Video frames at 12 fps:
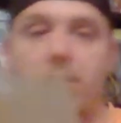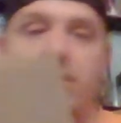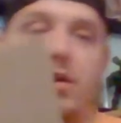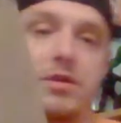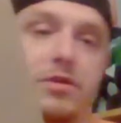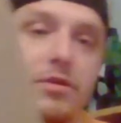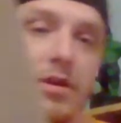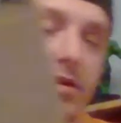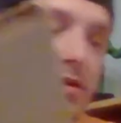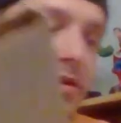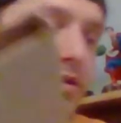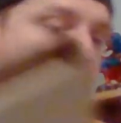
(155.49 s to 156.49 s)
right, so
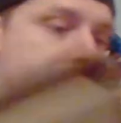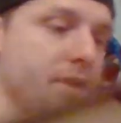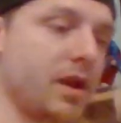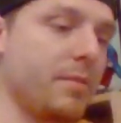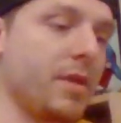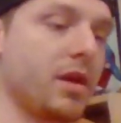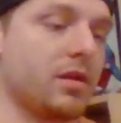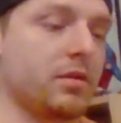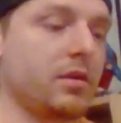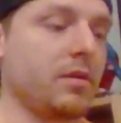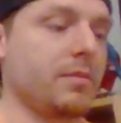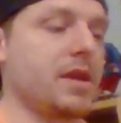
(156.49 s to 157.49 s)
there's the Gemini
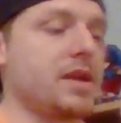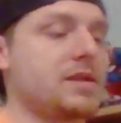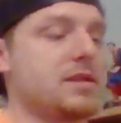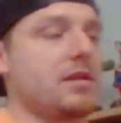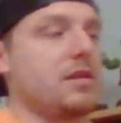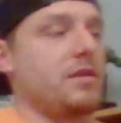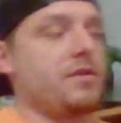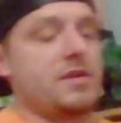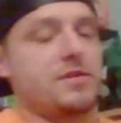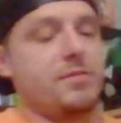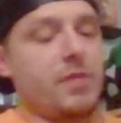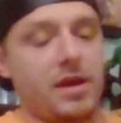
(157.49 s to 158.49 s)
mailer. I'm guessing that
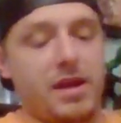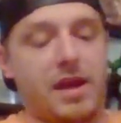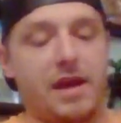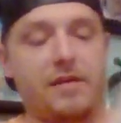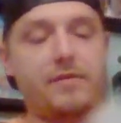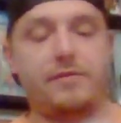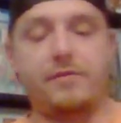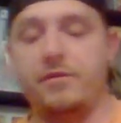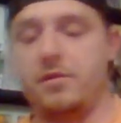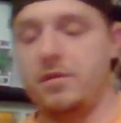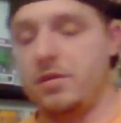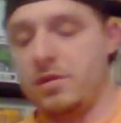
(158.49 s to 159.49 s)
this might have
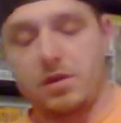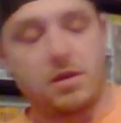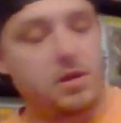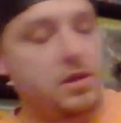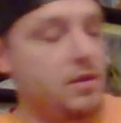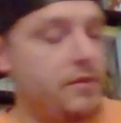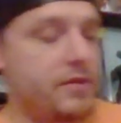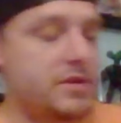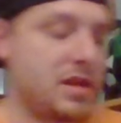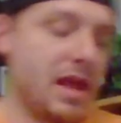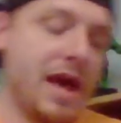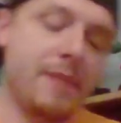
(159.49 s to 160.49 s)
the
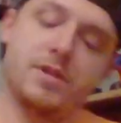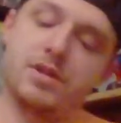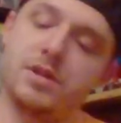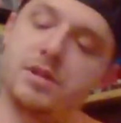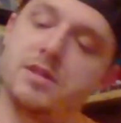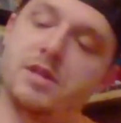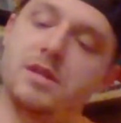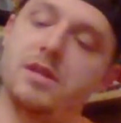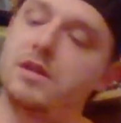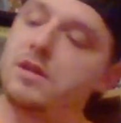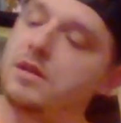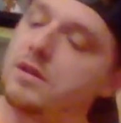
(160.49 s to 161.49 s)
Slavages in
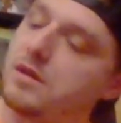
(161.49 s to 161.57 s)
it.